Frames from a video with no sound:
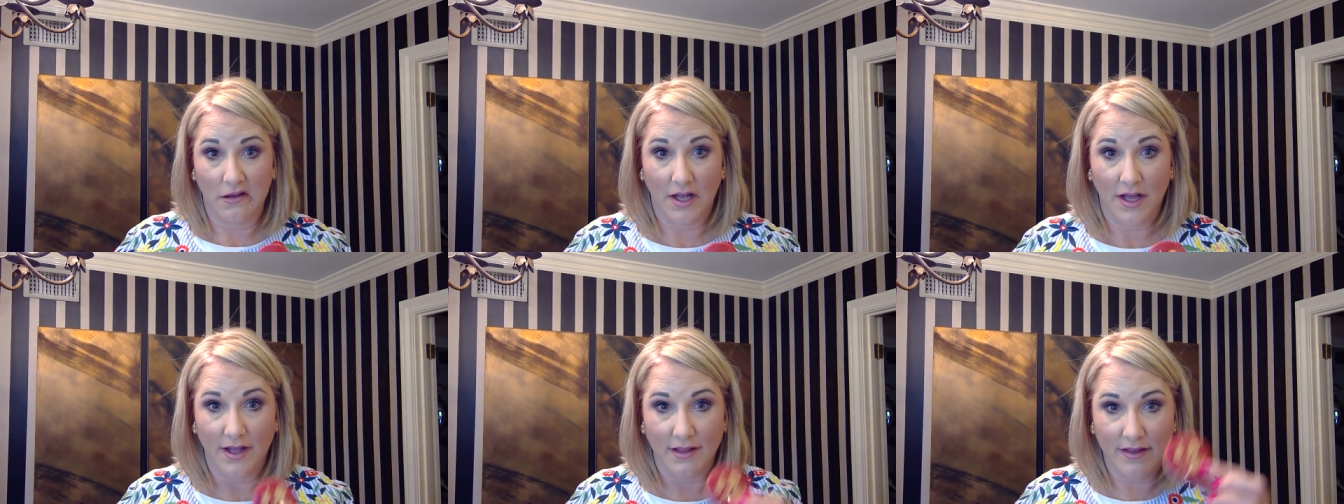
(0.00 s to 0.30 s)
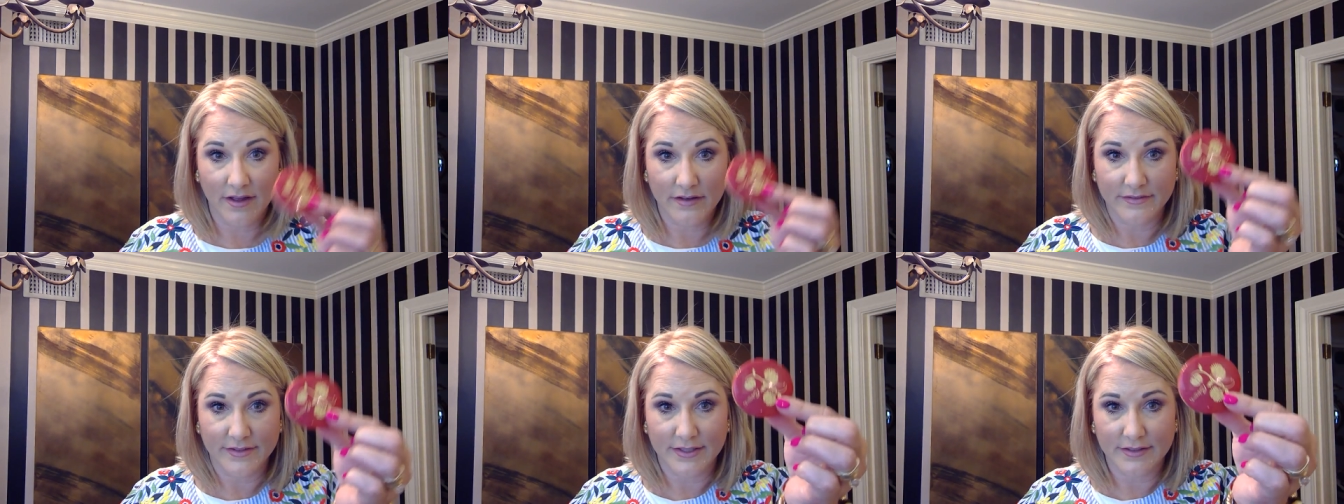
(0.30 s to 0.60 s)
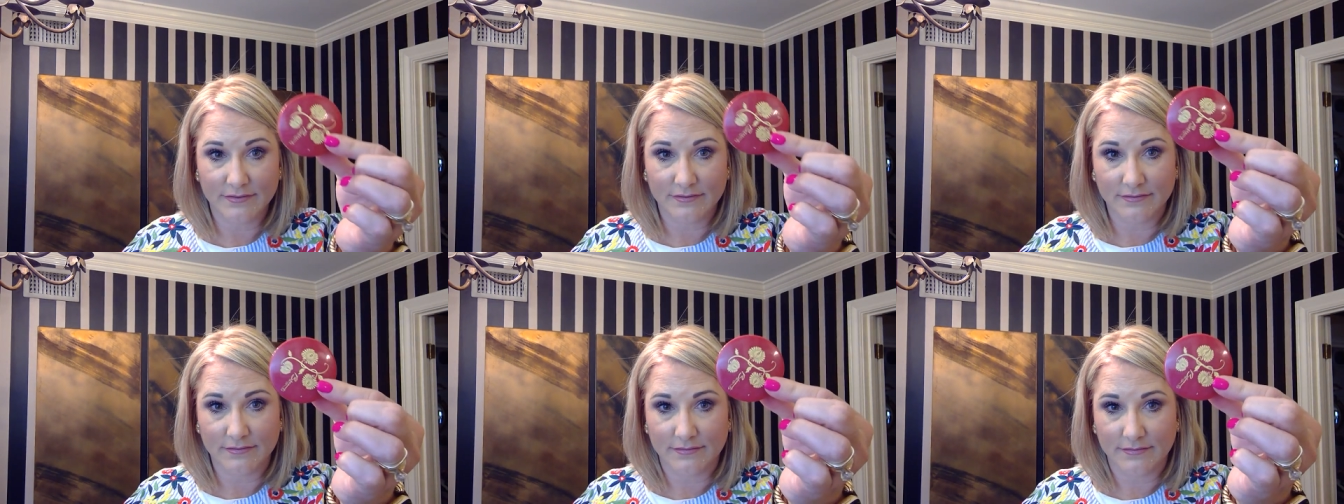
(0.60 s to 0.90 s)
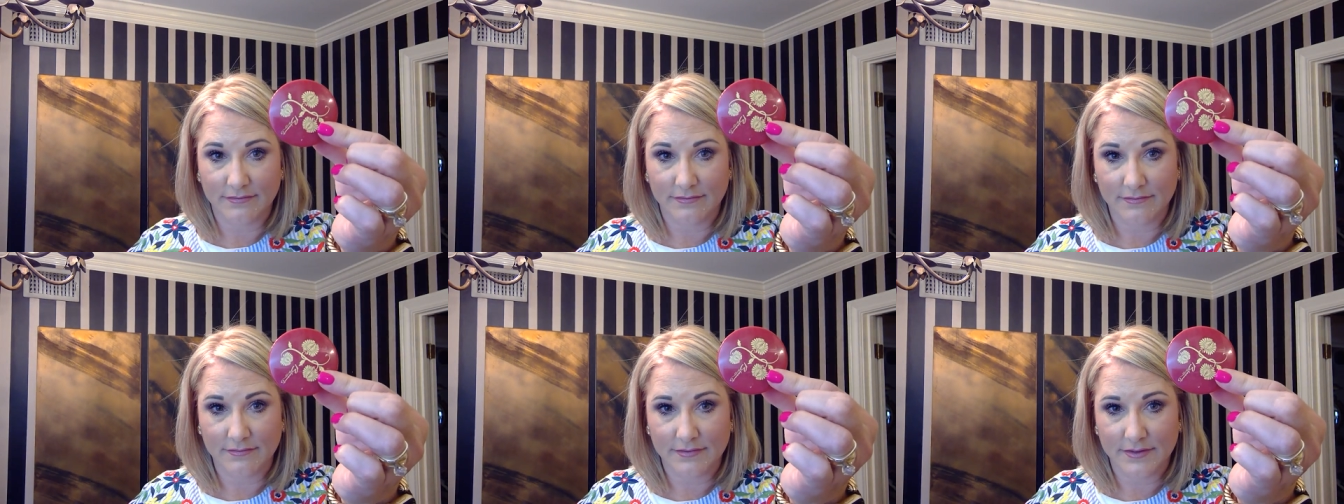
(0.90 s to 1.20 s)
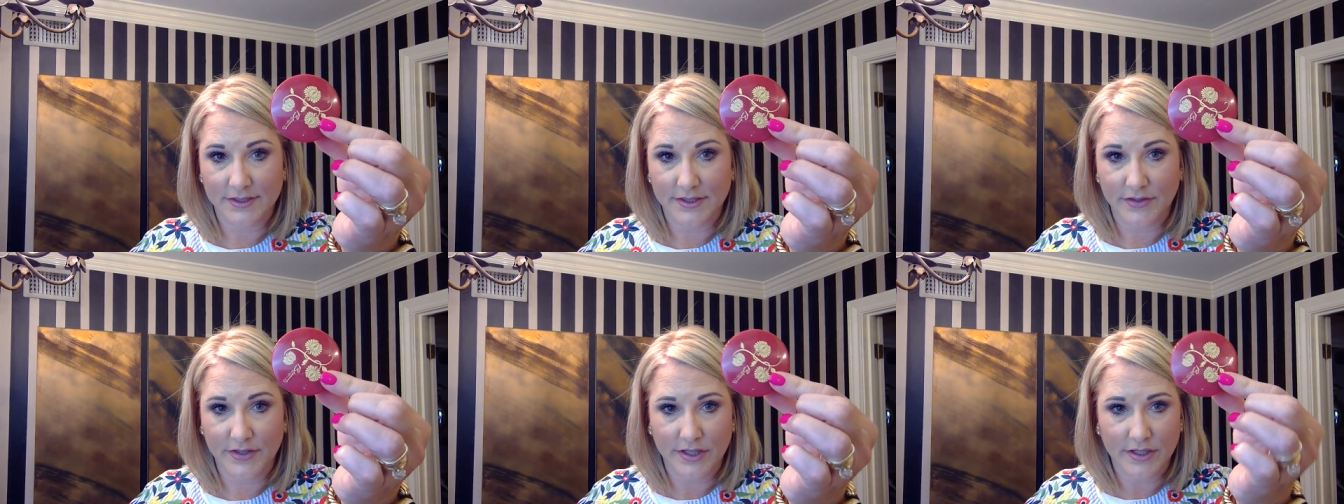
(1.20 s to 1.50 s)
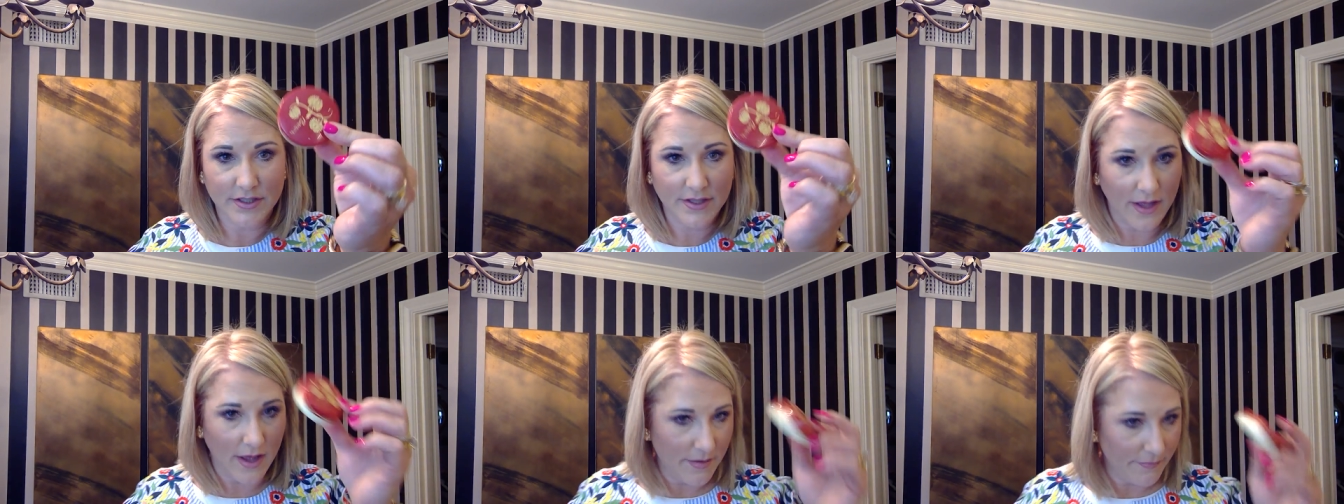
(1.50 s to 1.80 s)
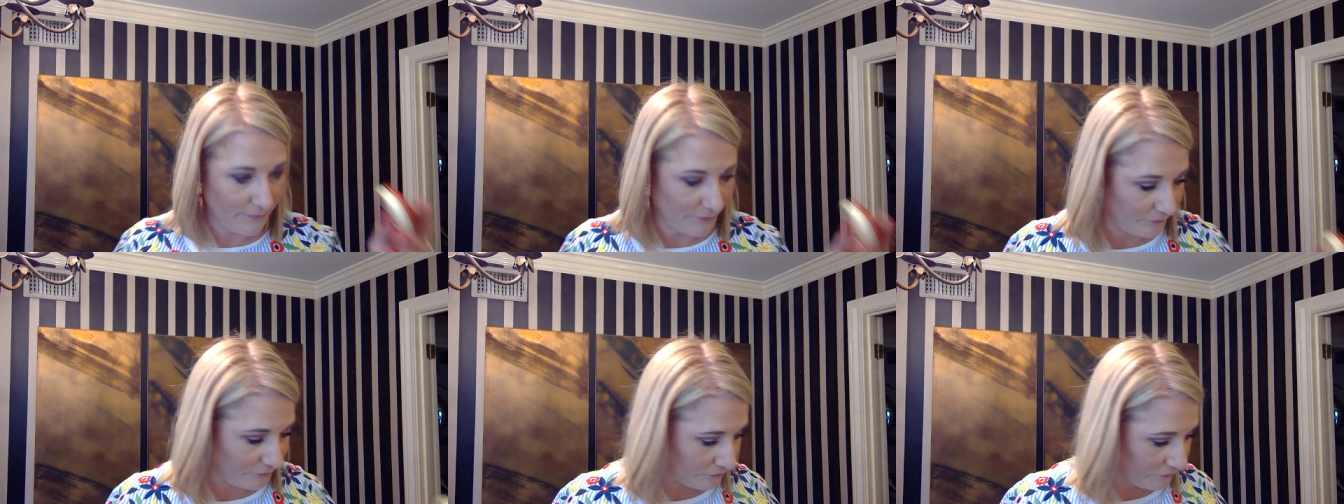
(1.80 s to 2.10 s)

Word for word: I love it. So there's that.